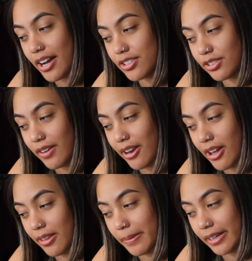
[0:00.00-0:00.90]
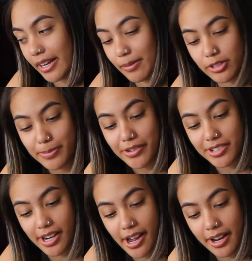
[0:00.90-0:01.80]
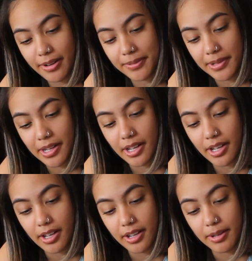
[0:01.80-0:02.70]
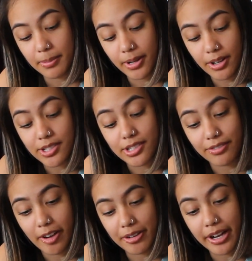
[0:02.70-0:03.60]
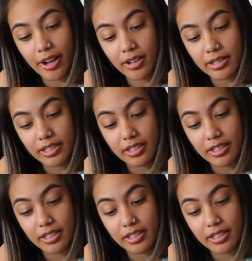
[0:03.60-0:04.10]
I just found out that my camera's about to die, but I also found out